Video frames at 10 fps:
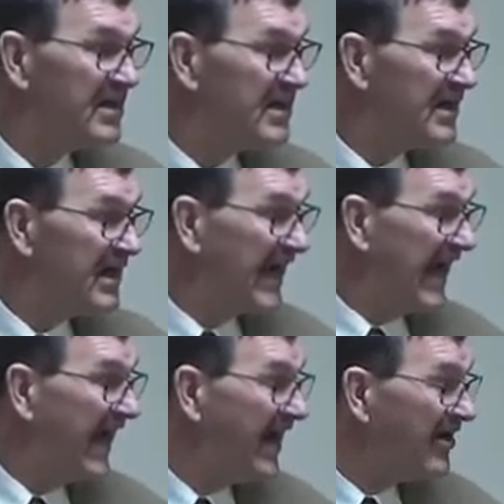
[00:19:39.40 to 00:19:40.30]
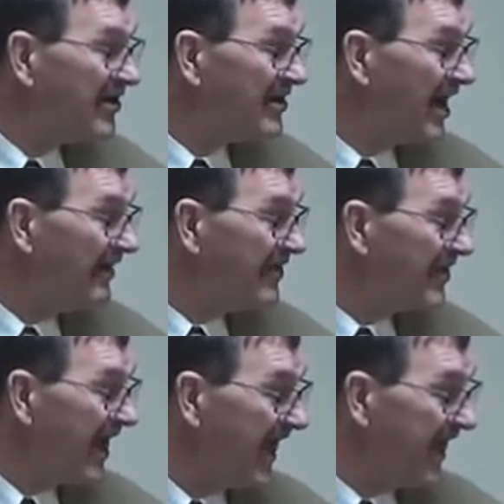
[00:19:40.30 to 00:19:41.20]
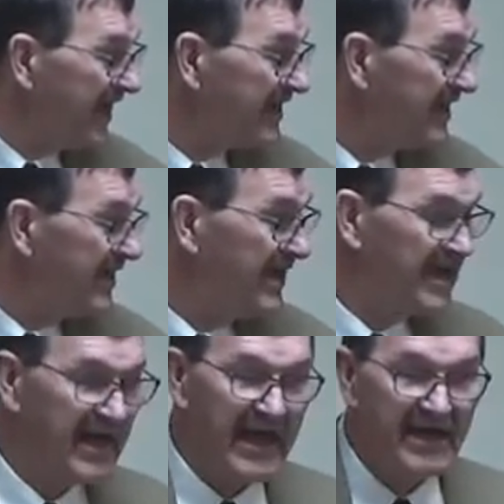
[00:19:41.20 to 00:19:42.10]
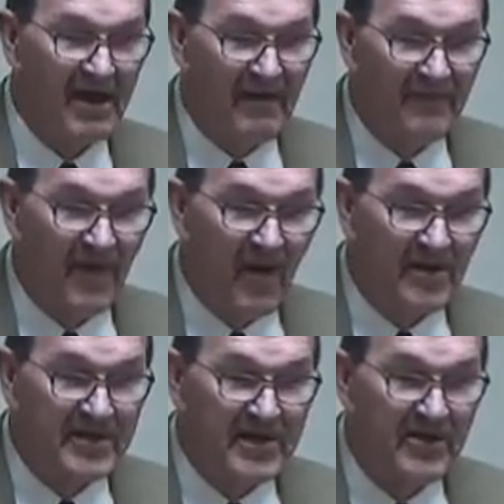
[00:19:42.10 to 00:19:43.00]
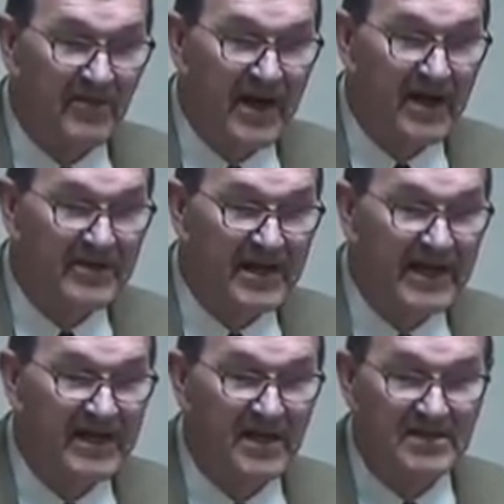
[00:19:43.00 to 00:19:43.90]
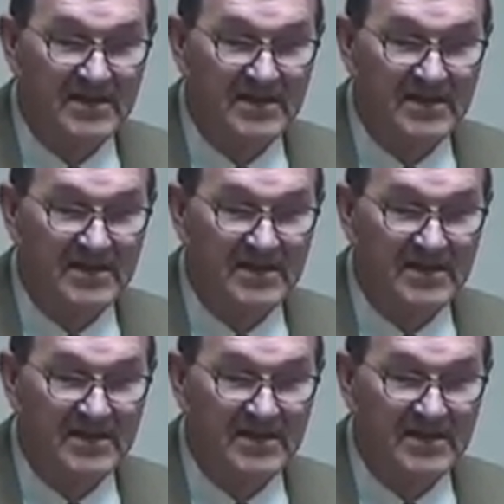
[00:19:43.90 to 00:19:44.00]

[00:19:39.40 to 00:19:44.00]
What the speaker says: A hair of your head cannot fall to the ground that he doesn't